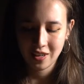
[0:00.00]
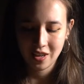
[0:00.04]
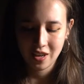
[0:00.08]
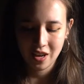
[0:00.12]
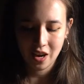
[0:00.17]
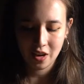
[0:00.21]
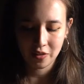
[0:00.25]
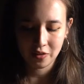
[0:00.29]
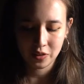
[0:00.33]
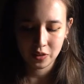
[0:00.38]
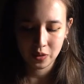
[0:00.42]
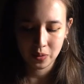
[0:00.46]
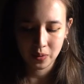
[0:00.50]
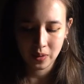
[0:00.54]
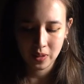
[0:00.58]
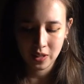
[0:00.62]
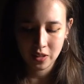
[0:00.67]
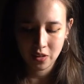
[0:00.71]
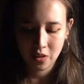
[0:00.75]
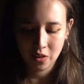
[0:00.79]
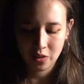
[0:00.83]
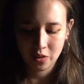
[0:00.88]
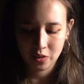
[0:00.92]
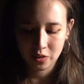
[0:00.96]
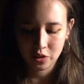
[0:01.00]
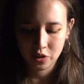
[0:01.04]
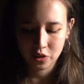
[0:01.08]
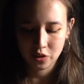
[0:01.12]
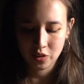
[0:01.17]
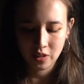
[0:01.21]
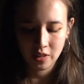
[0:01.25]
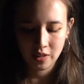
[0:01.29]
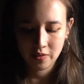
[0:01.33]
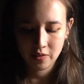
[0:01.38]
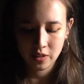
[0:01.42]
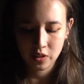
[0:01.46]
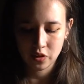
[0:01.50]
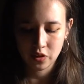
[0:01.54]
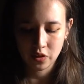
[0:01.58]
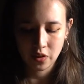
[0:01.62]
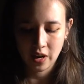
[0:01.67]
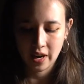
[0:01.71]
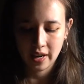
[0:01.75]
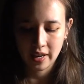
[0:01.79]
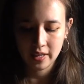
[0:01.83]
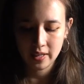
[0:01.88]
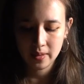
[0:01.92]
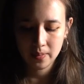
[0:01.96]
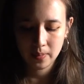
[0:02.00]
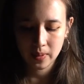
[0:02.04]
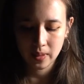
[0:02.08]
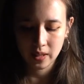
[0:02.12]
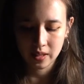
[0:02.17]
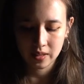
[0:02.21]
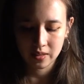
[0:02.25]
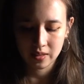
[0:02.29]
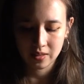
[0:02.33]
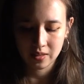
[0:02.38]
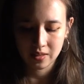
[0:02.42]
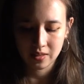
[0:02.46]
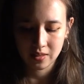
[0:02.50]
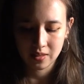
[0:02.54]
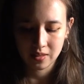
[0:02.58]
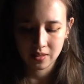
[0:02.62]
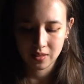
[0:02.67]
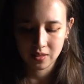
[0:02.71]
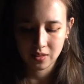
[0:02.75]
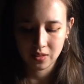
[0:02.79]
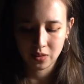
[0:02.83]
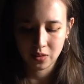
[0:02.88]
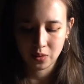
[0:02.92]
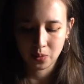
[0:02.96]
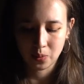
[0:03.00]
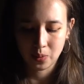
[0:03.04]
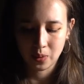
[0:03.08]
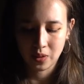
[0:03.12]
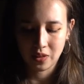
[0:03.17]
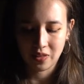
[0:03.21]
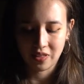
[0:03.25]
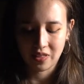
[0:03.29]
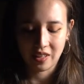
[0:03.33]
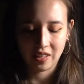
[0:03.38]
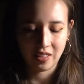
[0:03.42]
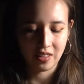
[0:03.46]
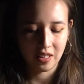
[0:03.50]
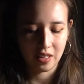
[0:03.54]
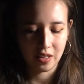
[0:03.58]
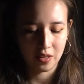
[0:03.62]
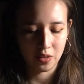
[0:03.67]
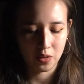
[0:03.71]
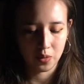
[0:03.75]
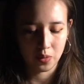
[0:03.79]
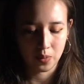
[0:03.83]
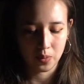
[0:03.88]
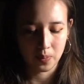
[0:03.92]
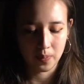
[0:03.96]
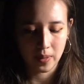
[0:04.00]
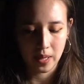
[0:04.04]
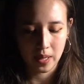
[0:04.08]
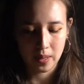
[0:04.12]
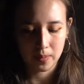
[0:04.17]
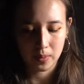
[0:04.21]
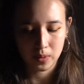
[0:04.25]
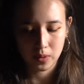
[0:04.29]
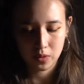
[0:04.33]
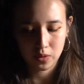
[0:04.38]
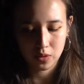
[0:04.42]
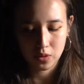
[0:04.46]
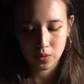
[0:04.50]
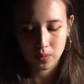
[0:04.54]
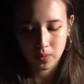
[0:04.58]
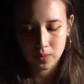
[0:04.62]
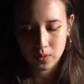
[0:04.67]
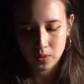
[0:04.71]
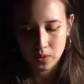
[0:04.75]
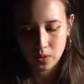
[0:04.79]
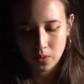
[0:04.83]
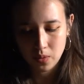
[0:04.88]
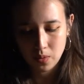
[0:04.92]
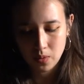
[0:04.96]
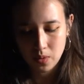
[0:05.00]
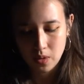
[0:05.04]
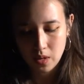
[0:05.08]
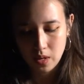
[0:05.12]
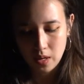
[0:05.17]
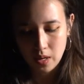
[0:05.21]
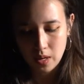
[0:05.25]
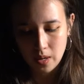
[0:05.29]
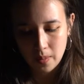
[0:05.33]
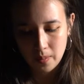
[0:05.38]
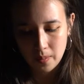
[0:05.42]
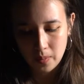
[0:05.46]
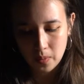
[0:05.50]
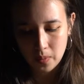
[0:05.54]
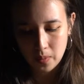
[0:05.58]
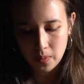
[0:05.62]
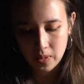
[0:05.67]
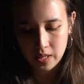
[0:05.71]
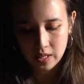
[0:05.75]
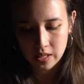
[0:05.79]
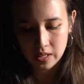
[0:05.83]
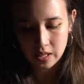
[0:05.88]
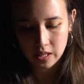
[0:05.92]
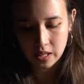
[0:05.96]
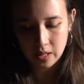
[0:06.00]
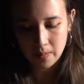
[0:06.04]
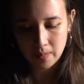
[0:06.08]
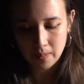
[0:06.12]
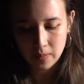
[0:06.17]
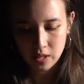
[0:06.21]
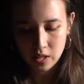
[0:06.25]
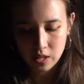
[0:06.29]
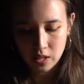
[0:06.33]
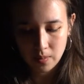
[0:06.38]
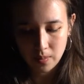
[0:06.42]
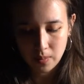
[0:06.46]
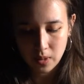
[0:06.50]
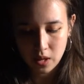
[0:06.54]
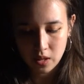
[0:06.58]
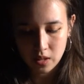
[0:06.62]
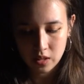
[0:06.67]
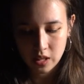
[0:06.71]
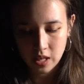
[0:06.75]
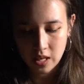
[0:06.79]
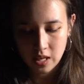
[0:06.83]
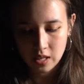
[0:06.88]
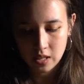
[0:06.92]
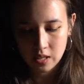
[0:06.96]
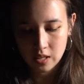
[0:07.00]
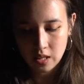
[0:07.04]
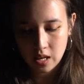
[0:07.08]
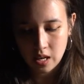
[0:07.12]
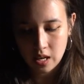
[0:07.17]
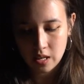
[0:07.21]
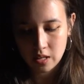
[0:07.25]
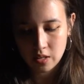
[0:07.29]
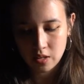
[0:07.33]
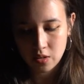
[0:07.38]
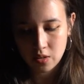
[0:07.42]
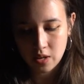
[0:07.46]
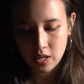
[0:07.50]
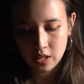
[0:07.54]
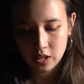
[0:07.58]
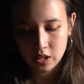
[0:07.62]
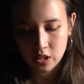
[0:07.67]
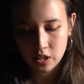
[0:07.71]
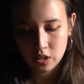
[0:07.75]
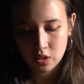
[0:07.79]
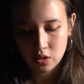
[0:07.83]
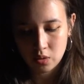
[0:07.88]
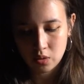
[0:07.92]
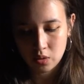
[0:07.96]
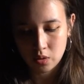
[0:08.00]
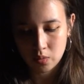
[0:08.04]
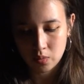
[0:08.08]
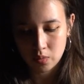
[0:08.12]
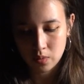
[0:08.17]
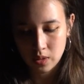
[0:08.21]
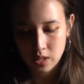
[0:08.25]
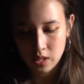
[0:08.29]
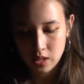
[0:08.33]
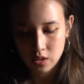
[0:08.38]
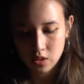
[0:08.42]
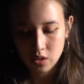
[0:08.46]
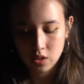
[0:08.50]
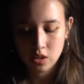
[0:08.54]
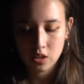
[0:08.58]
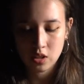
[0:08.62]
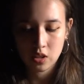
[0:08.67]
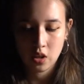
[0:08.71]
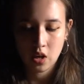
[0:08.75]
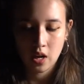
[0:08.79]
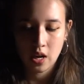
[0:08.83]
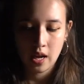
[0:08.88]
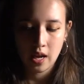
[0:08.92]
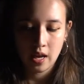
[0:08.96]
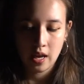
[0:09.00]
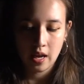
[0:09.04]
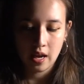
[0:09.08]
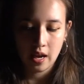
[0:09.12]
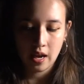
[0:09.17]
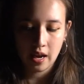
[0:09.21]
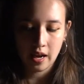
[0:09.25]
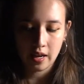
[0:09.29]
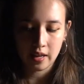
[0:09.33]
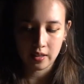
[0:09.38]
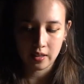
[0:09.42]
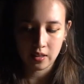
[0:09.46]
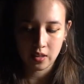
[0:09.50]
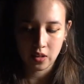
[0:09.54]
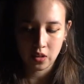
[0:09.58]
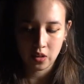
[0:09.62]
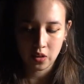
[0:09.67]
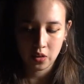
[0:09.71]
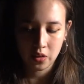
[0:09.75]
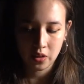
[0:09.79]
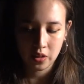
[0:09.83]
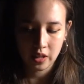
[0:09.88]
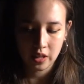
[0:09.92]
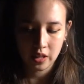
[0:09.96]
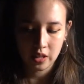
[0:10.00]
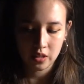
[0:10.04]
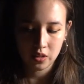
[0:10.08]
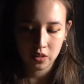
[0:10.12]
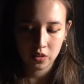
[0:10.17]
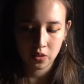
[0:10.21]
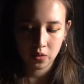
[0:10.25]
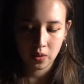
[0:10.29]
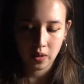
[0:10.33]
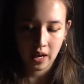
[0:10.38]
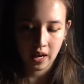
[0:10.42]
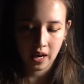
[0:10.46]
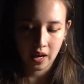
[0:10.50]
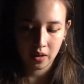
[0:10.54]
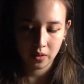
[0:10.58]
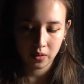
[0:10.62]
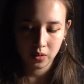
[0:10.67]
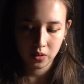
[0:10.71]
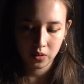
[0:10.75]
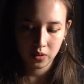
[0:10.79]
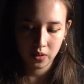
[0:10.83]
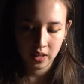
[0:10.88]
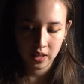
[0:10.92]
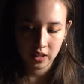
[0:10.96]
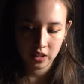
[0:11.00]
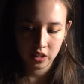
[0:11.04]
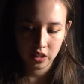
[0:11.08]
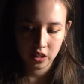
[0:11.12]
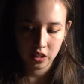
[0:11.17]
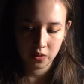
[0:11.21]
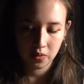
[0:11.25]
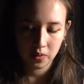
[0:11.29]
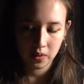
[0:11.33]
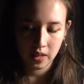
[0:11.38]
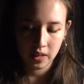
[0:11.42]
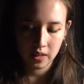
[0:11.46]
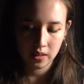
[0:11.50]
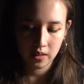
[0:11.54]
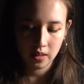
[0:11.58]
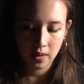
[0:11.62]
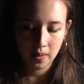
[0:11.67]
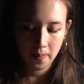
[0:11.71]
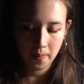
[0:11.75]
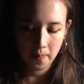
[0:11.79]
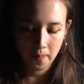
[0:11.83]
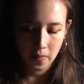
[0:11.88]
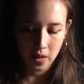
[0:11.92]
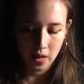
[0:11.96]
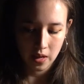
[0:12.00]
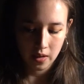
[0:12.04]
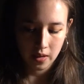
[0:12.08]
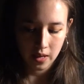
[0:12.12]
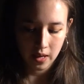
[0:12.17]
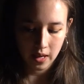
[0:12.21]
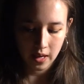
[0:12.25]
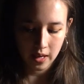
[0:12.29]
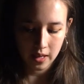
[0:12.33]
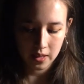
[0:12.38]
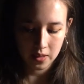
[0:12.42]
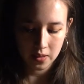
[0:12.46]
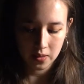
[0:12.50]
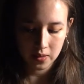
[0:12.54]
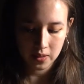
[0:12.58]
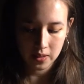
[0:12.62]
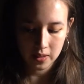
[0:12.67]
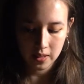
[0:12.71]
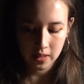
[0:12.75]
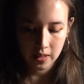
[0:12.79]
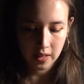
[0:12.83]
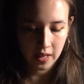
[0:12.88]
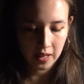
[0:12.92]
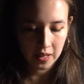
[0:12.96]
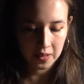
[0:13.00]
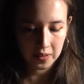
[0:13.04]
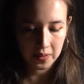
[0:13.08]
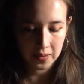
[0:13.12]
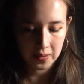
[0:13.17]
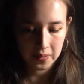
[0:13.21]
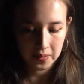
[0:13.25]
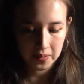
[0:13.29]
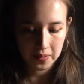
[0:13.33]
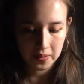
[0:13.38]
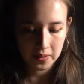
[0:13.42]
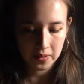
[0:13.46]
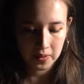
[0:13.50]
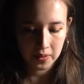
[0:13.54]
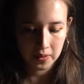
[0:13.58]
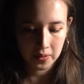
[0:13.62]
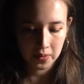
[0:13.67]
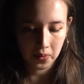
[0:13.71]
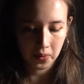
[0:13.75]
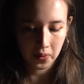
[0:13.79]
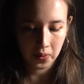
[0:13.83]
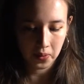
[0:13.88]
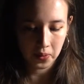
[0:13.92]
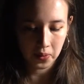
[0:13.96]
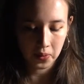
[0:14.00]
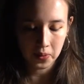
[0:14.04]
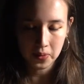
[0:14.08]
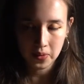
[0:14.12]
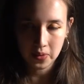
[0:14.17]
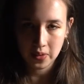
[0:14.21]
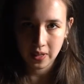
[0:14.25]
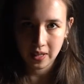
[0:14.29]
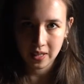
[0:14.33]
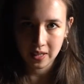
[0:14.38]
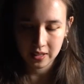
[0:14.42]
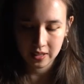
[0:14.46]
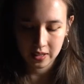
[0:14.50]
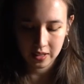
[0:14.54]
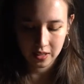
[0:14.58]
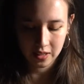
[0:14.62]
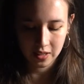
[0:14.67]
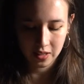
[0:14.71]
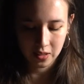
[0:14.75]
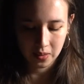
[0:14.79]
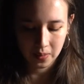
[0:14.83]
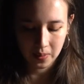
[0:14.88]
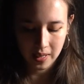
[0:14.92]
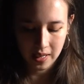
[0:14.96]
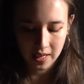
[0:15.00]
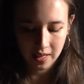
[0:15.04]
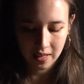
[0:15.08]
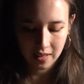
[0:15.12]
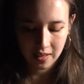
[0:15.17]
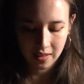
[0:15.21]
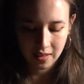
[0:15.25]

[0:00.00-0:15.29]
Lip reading: of doing or even trying, because you wouldn't think that you would be able to do so. But when it's a commission project and you actually do the research and look into how to actually create them, and you see that you could actually do it,